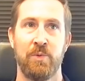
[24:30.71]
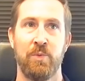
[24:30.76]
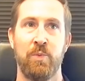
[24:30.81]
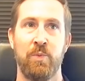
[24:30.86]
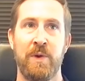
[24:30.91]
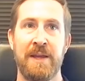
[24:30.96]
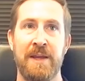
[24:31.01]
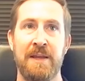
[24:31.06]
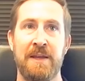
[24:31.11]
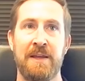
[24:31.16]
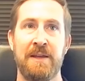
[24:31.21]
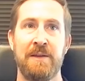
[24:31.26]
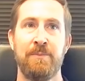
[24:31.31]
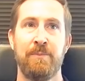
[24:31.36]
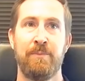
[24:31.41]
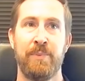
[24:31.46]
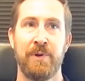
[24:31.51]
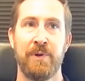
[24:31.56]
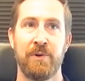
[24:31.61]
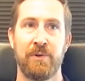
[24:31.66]

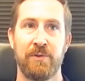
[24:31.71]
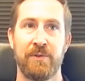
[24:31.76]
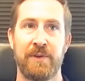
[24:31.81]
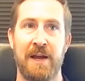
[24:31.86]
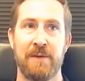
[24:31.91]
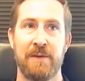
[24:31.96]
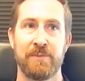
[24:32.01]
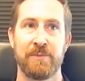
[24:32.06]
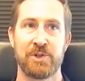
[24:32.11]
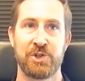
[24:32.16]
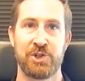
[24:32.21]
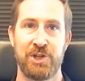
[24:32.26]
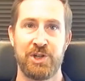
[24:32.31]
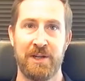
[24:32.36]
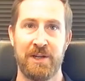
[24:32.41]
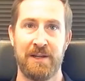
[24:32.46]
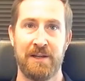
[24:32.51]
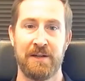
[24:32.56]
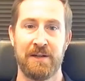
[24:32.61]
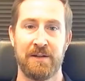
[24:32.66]
We built that
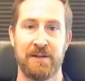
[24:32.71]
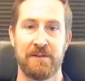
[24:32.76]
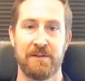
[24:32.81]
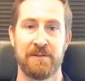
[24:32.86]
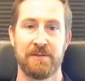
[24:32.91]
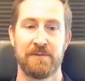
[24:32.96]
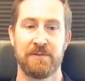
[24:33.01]
machine